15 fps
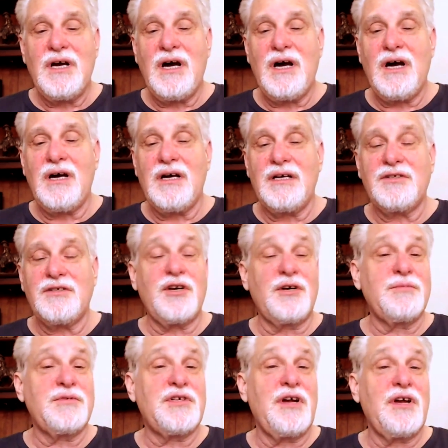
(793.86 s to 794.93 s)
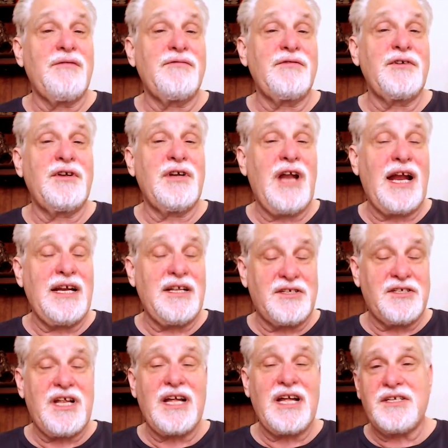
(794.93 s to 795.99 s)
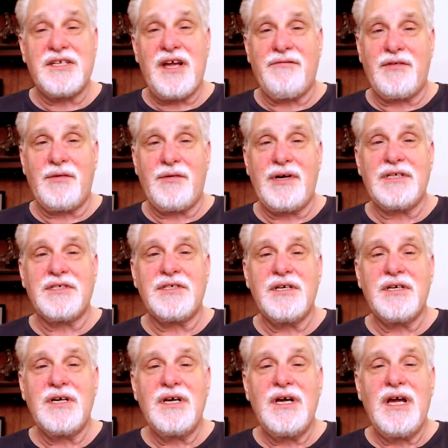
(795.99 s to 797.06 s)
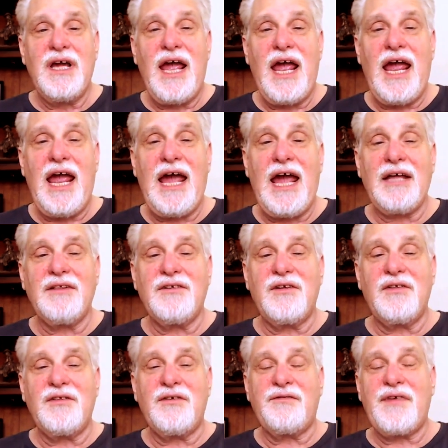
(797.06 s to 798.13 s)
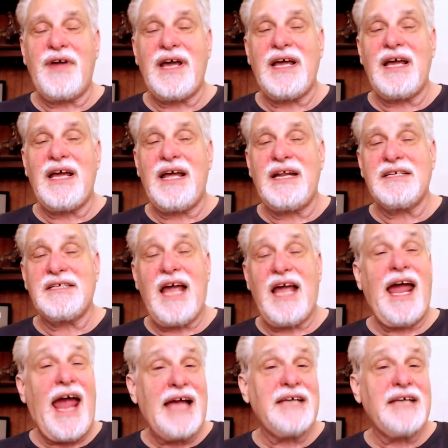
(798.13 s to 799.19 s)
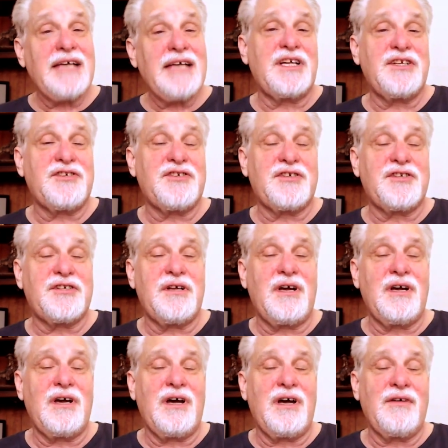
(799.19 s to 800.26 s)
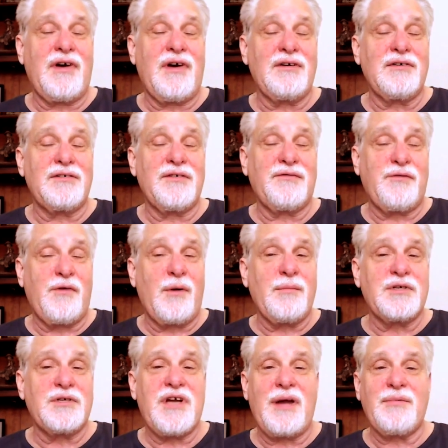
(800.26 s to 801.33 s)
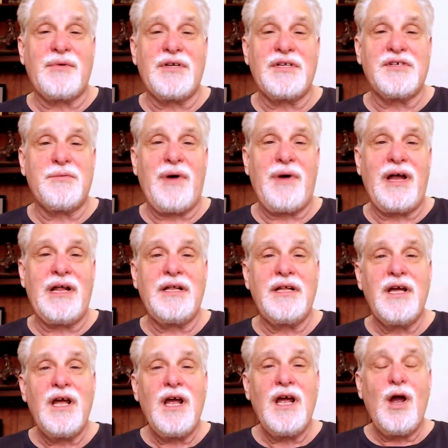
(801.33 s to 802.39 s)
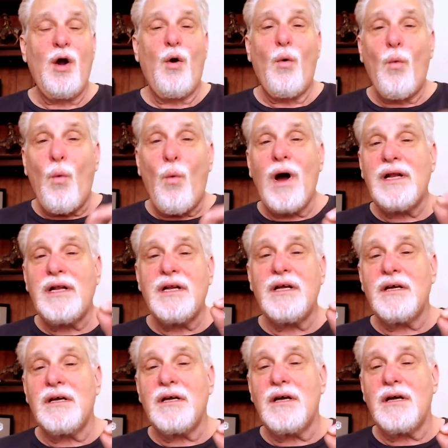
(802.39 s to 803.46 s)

in terms of United States heavyweights. And as I asked each of the former champions about it, one